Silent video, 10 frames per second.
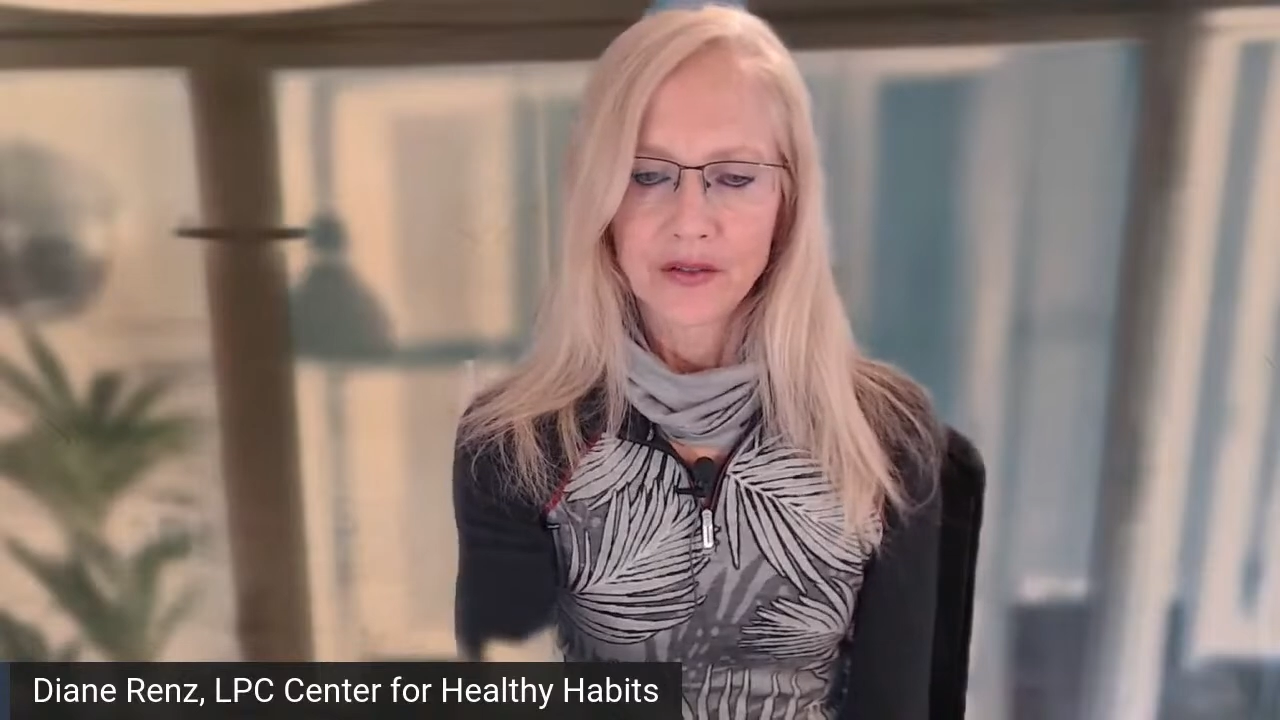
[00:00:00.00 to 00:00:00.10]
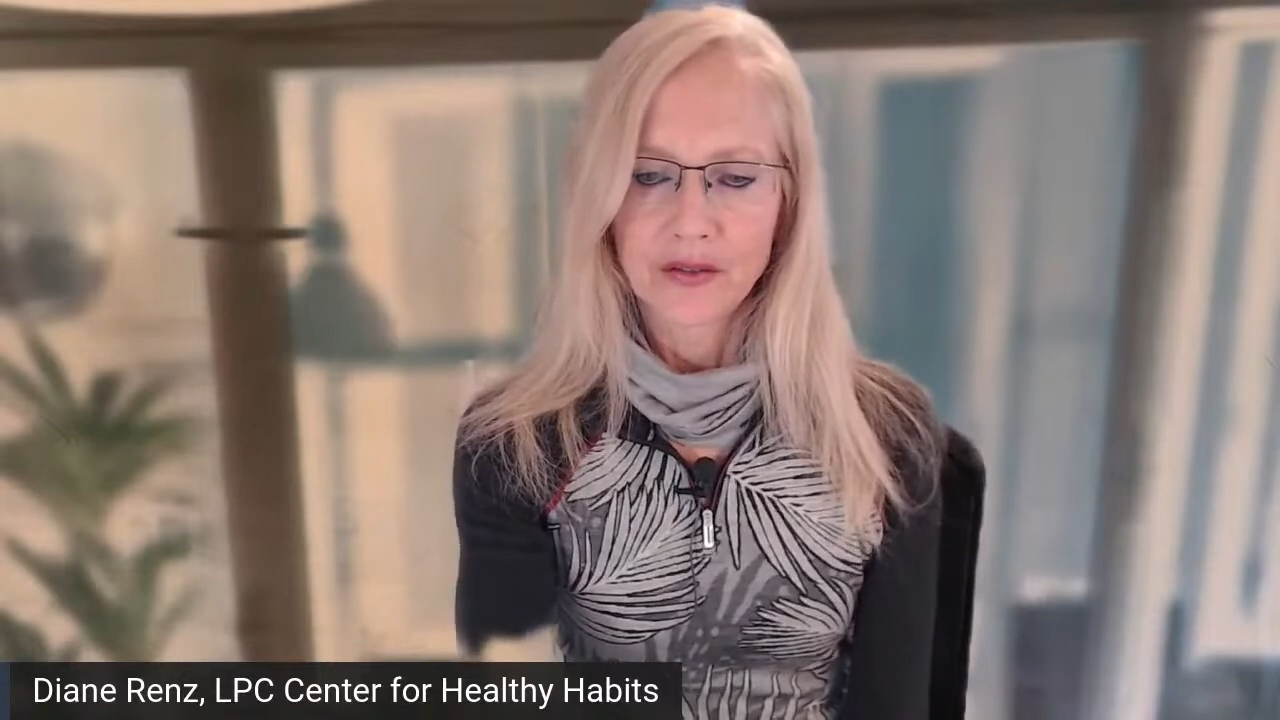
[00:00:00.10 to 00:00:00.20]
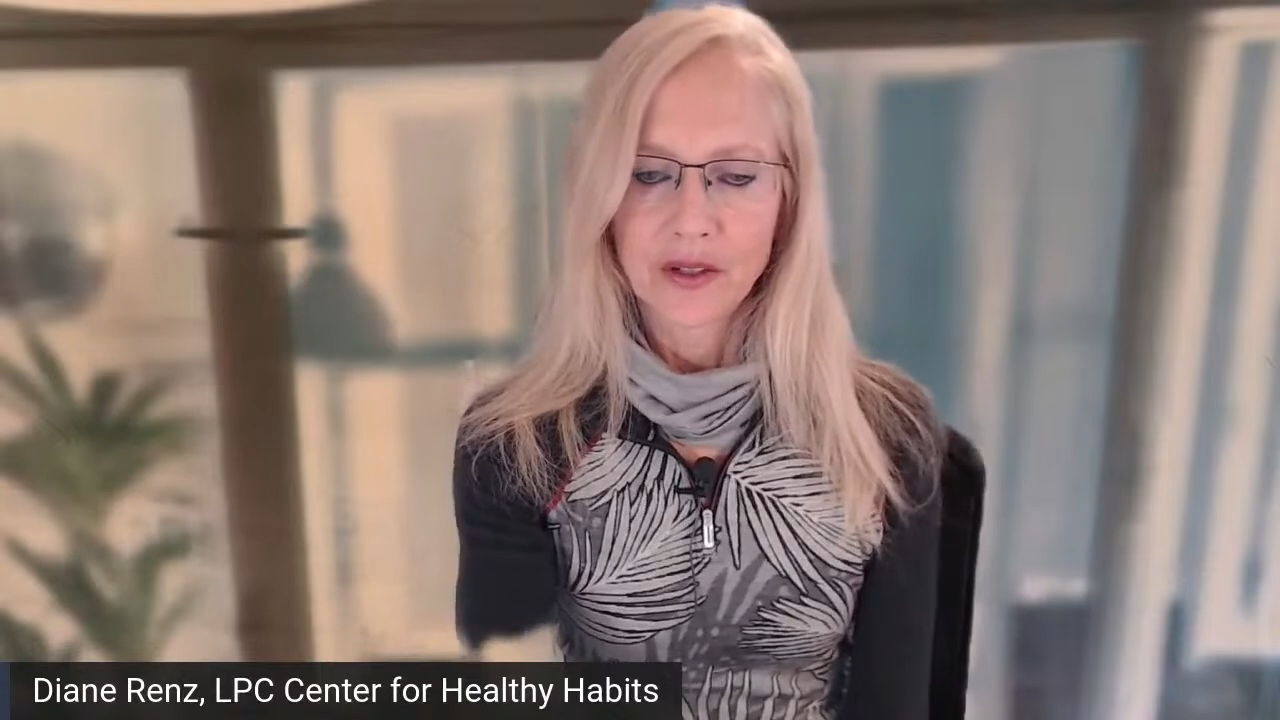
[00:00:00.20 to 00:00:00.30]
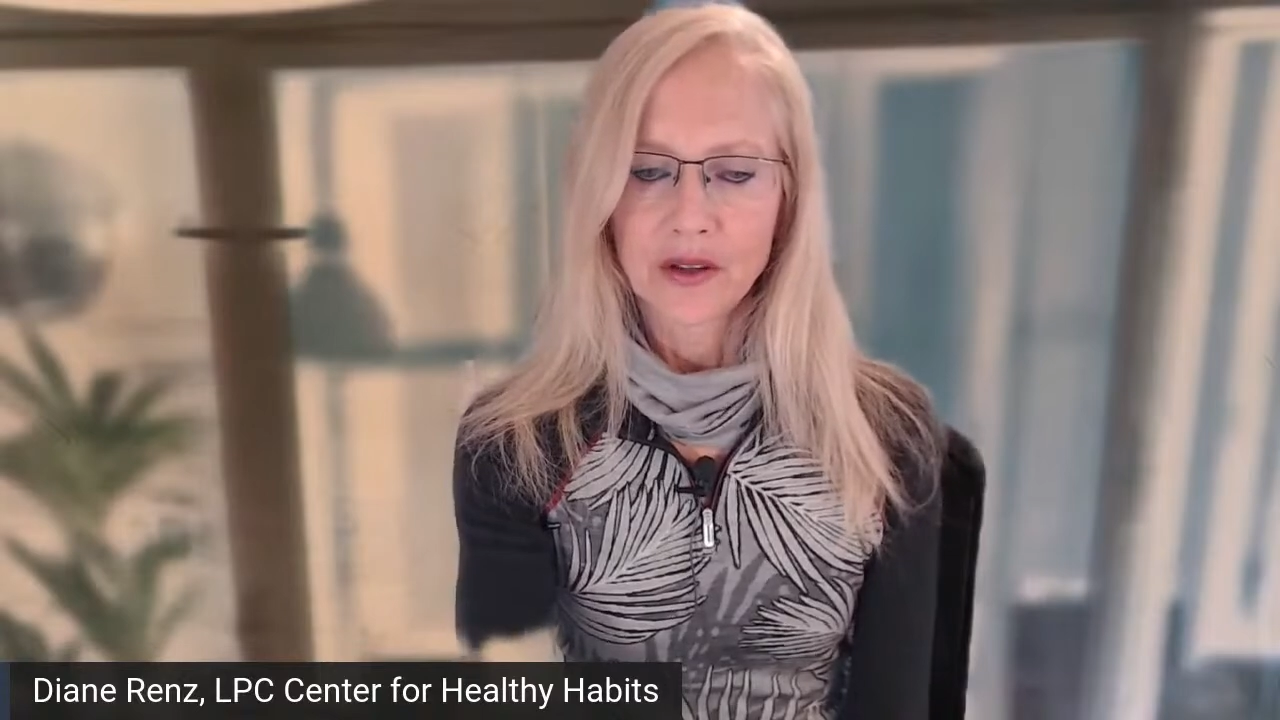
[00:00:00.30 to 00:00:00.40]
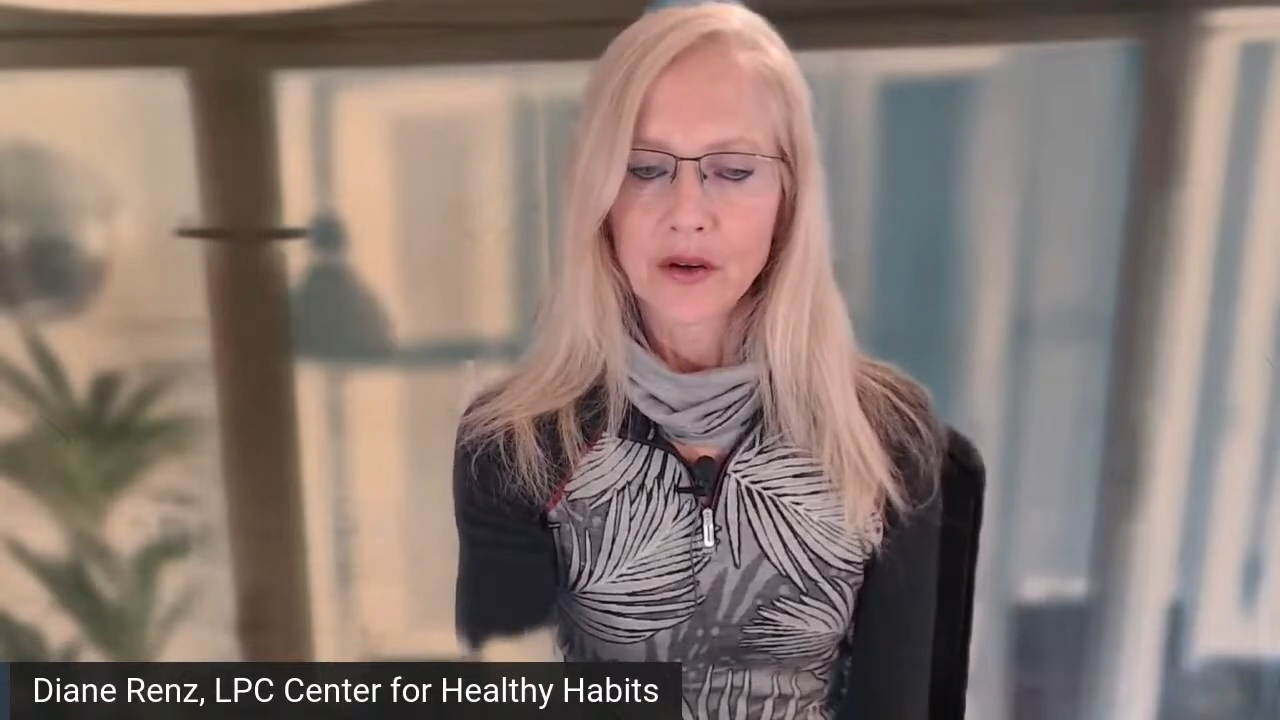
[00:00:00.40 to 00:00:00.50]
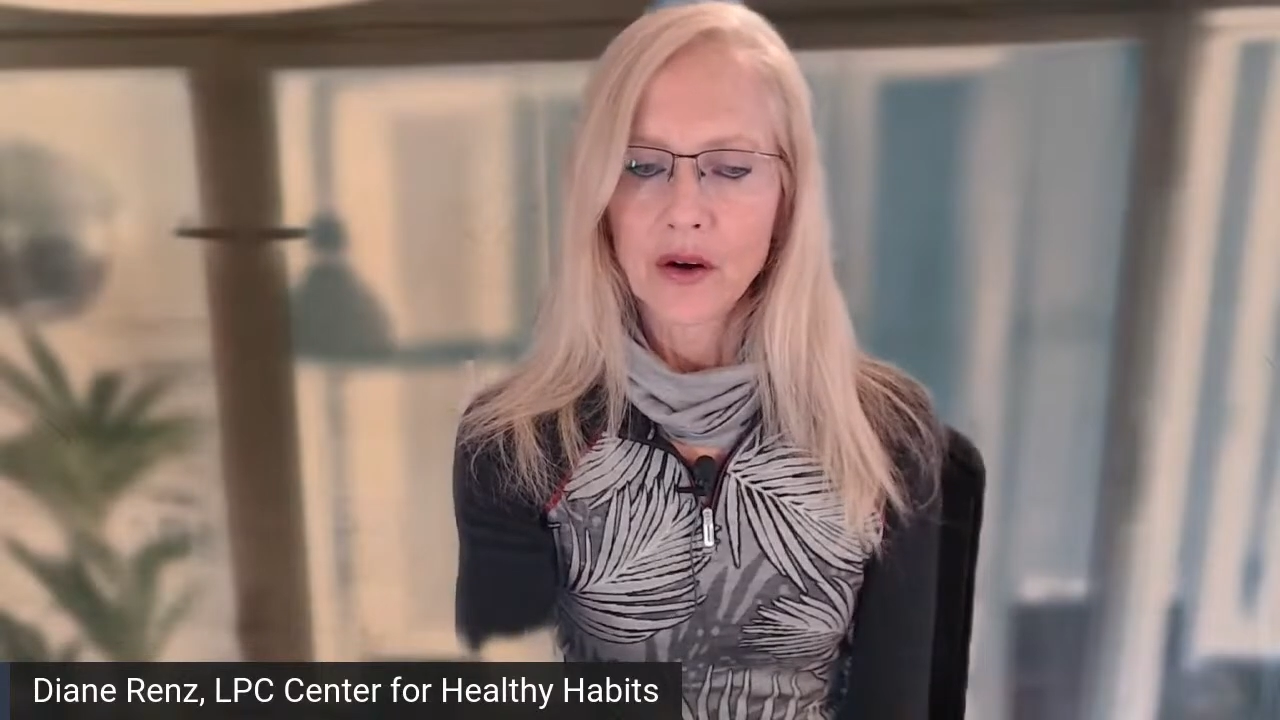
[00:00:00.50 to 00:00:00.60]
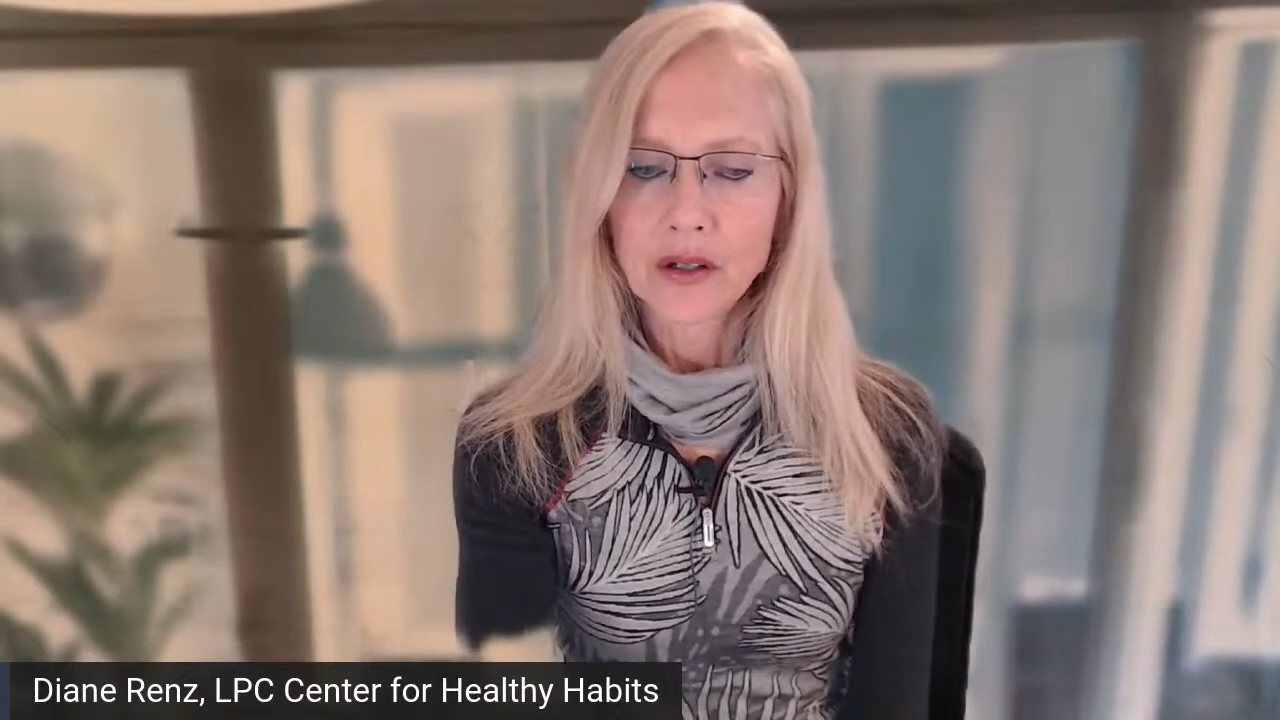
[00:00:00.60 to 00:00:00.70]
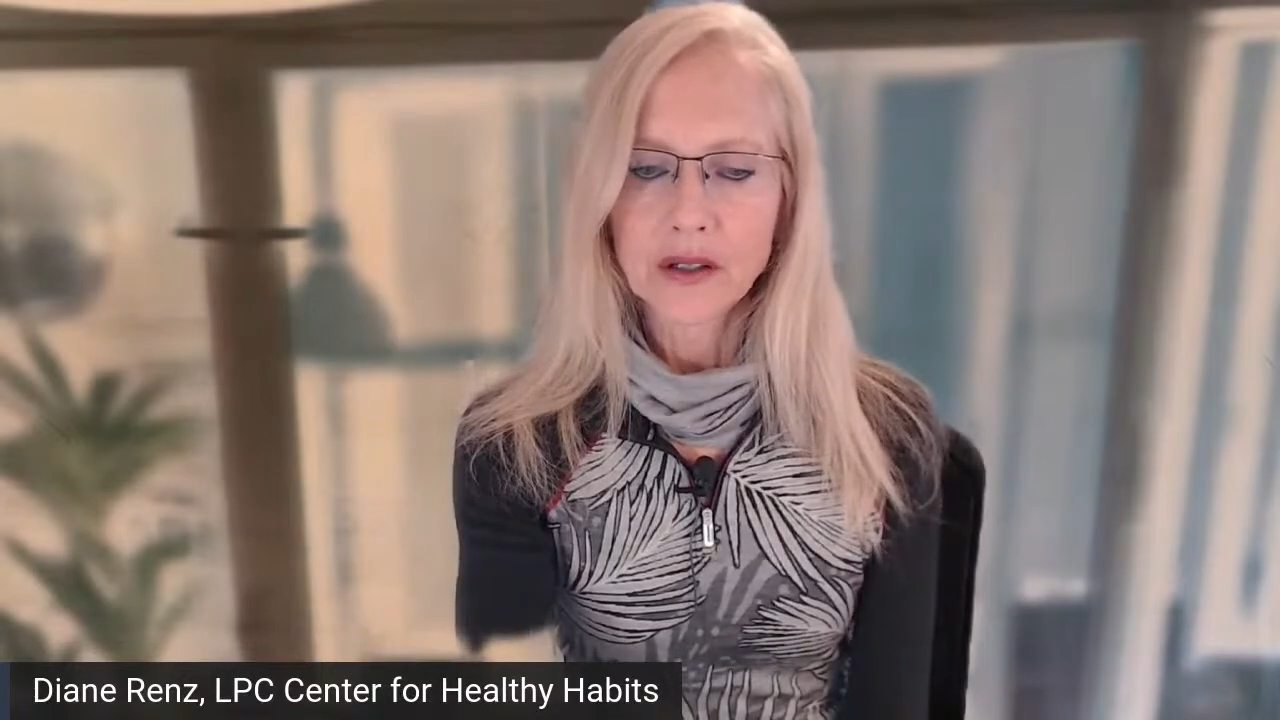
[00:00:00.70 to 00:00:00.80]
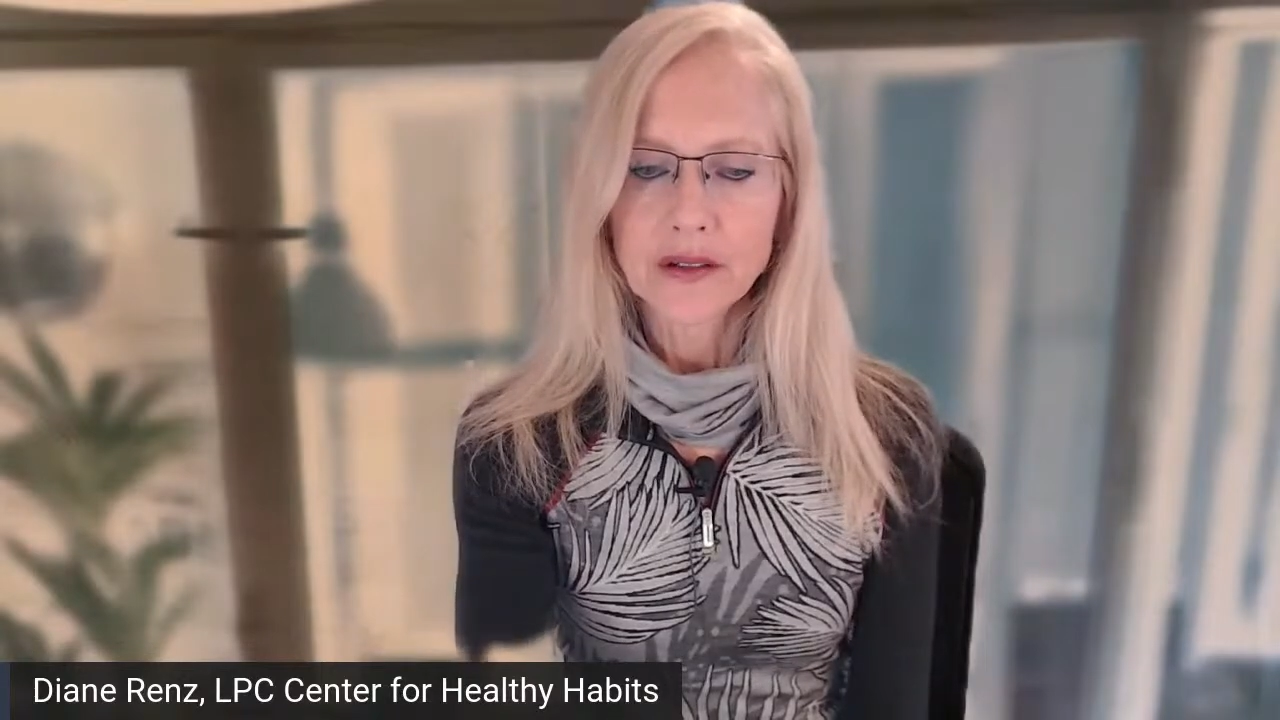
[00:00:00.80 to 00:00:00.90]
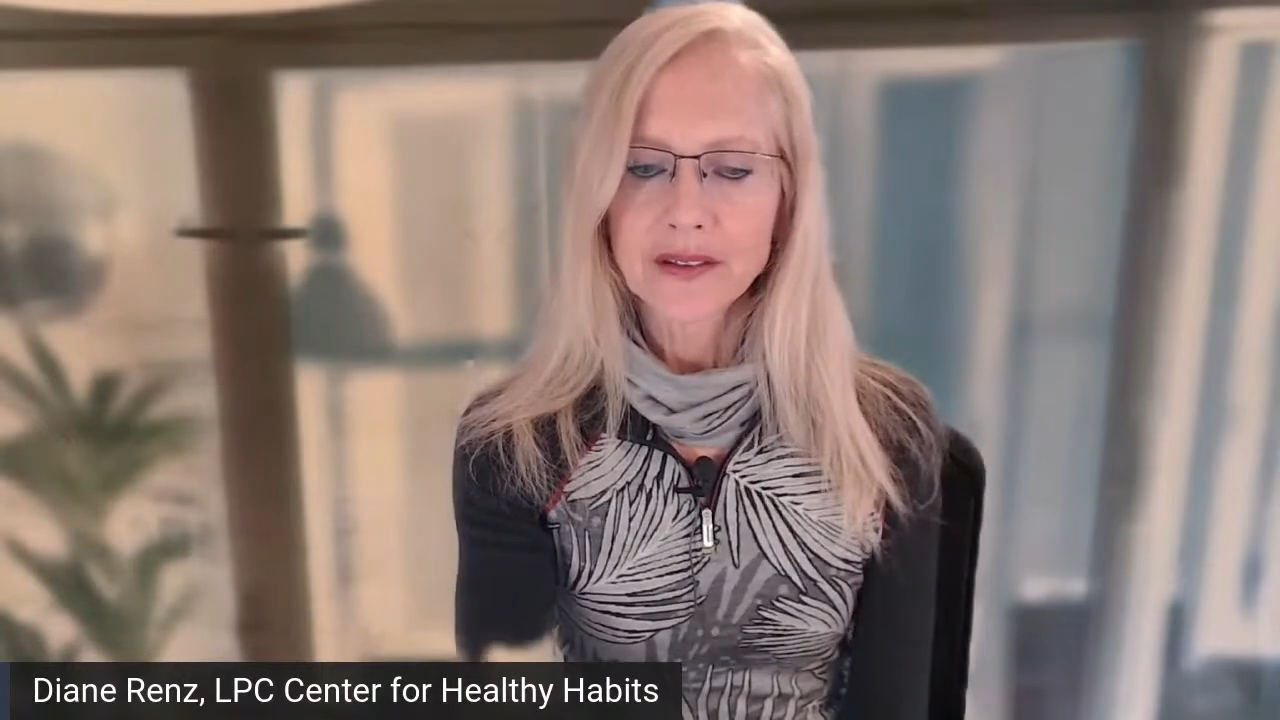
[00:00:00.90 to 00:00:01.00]
with
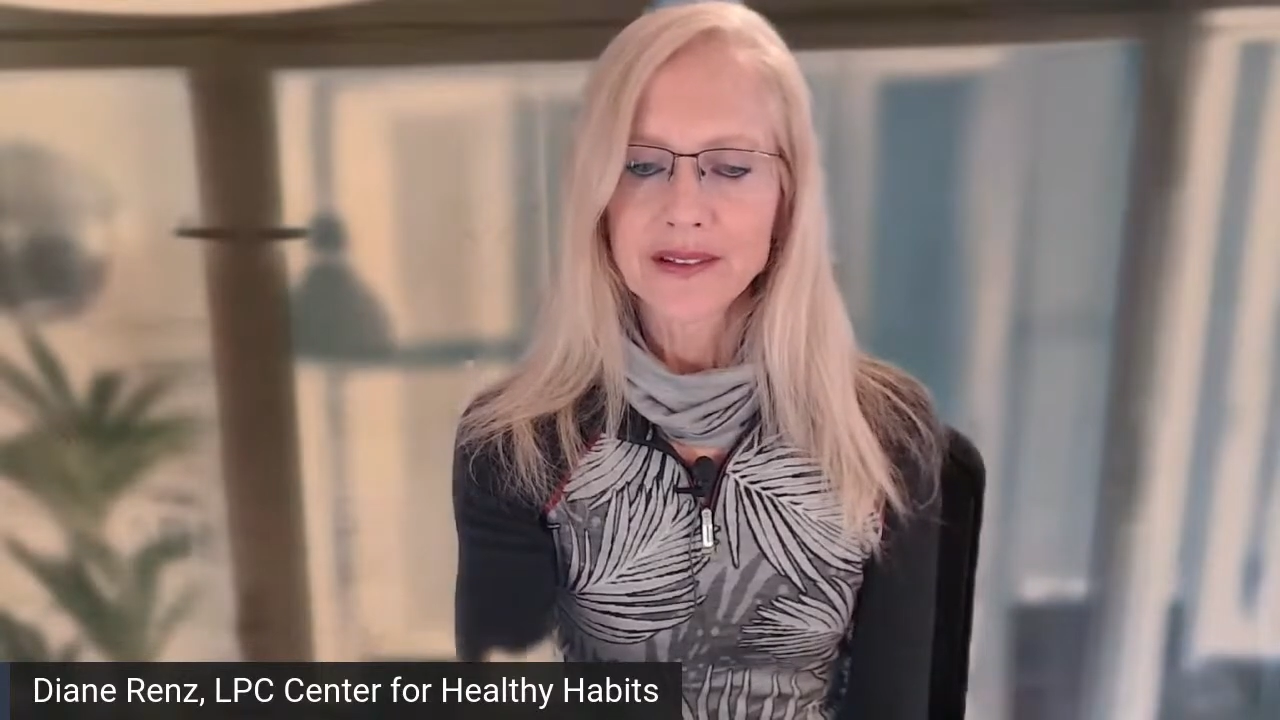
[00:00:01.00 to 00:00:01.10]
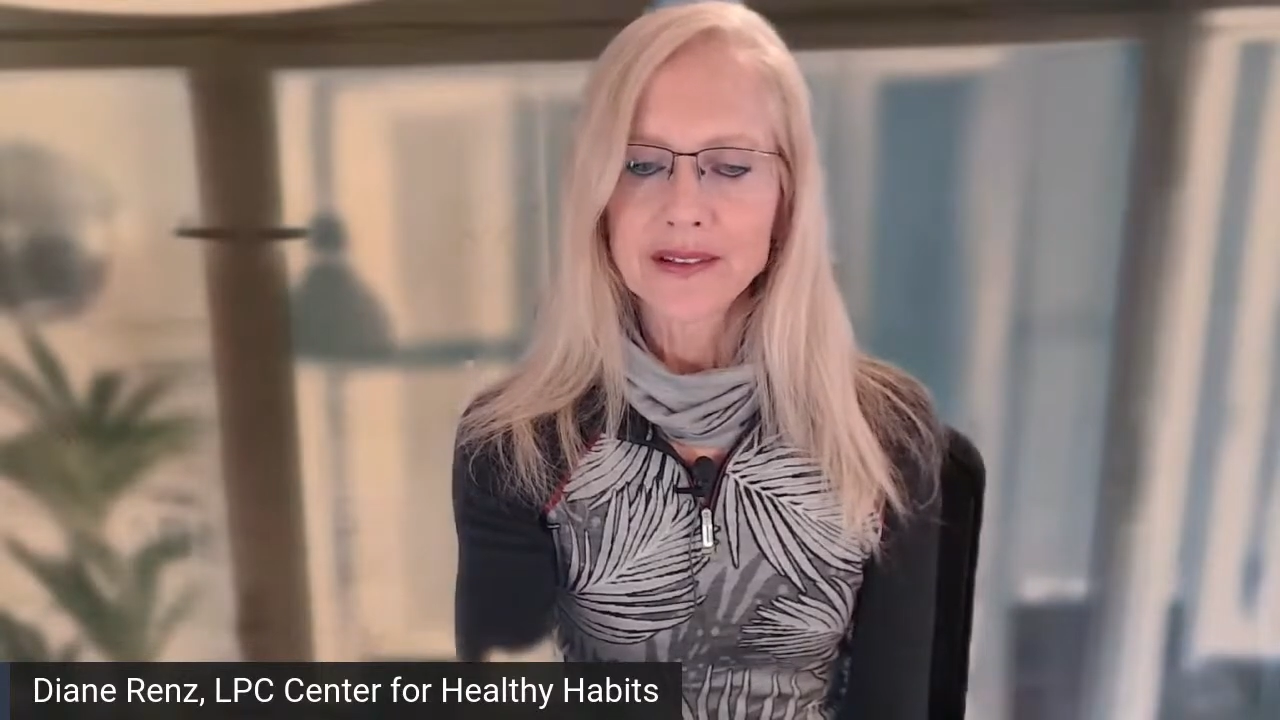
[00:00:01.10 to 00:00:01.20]
all its